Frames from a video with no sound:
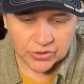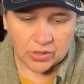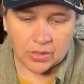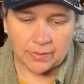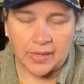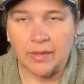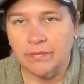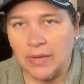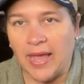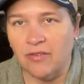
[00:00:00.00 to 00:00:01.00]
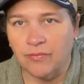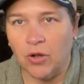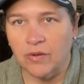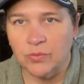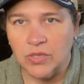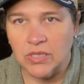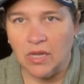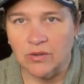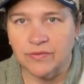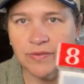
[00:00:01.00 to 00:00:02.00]
on them, and half off was
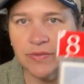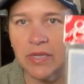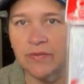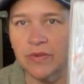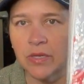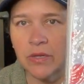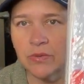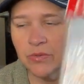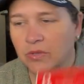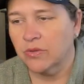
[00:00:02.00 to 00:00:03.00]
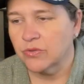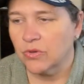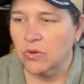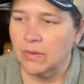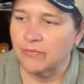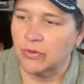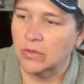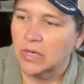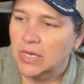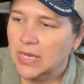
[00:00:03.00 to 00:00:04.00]
$1.50 for those. So those will go up for
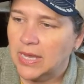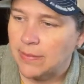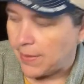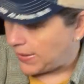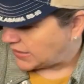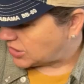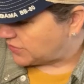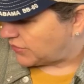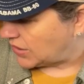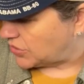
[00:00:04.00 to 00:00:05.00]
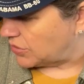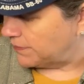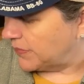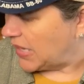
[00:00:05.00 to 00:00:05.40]
eBay packages for next year.